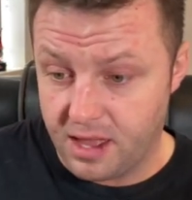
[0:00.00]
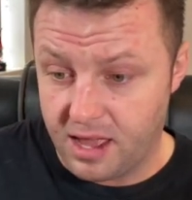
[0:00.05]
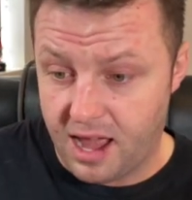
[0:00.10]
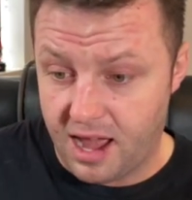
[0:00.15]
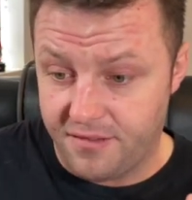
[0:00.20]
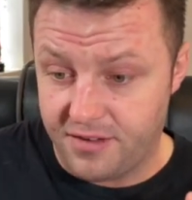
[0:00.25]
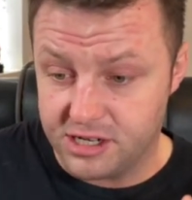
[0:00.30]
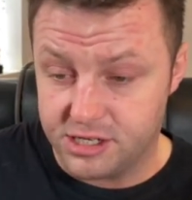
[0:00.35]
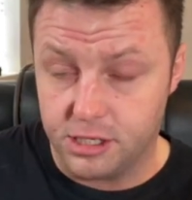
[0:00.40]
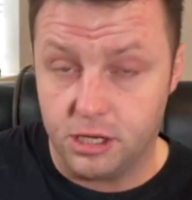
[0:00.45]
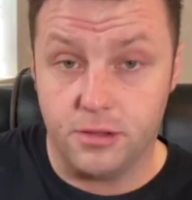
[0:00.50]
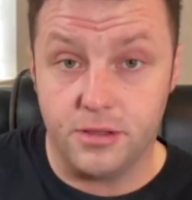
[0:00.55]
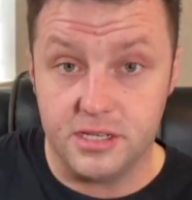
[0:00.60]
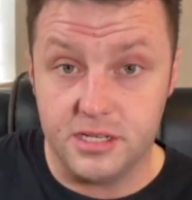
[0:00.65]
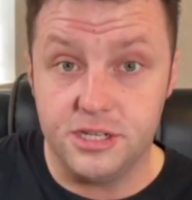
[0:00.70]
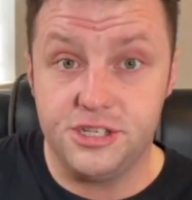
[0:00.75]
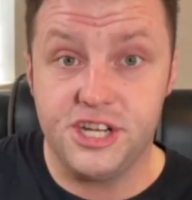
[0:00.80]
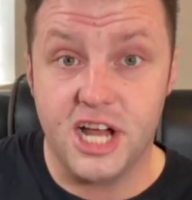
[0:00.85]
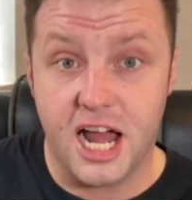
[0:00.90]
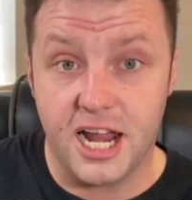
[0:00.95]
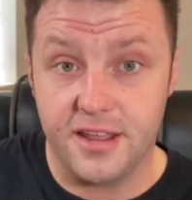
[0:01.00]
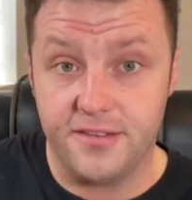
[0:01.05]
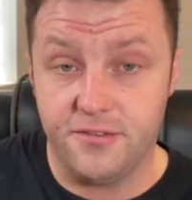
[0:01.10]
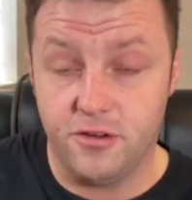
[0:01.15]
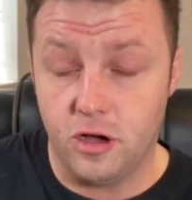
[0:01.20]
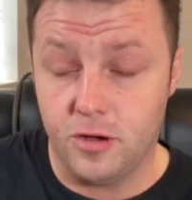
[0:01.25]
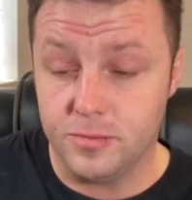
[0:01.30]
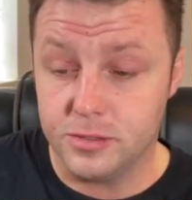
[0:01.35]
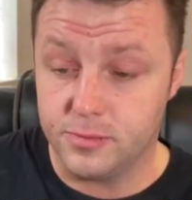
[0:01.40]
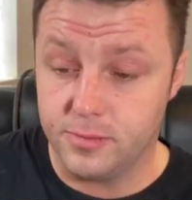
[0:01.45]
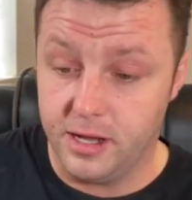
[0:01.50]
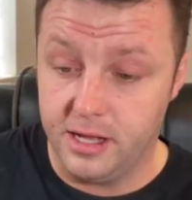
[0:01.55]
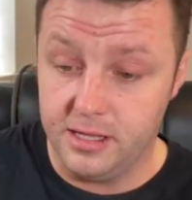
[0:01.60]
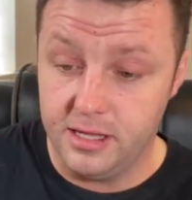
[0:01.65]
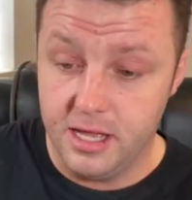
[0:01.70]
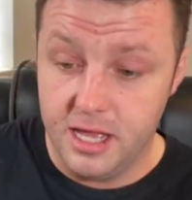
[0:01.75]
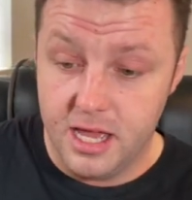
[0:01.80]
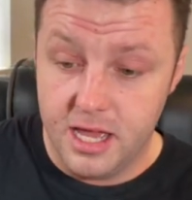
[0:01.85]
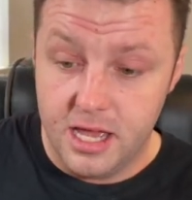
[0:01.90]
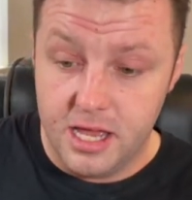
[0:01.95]
actually got this in shiny form as
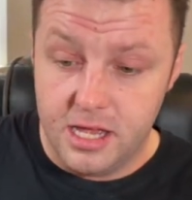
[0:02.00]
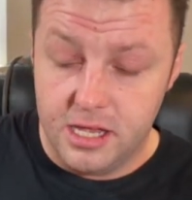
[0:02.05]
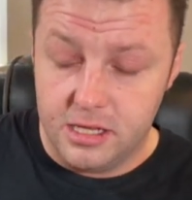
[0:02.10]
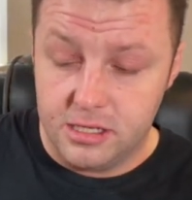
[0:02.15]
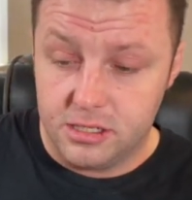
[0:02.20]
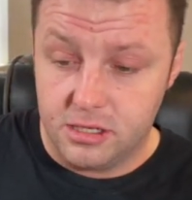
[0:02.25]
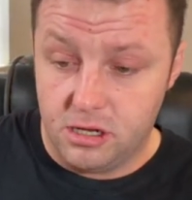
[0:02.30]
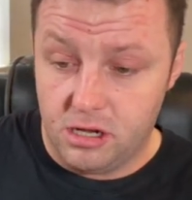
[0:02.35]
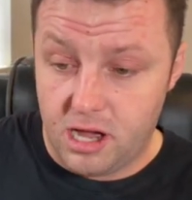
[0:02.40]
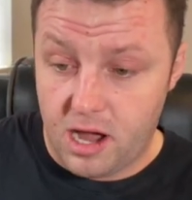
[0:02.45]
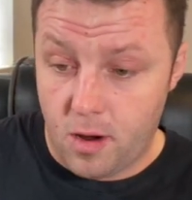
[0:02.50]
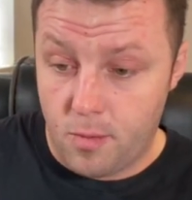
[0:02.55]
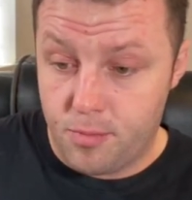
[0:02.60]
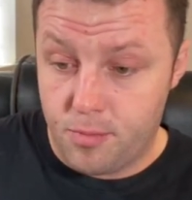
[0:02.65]
well, so I'm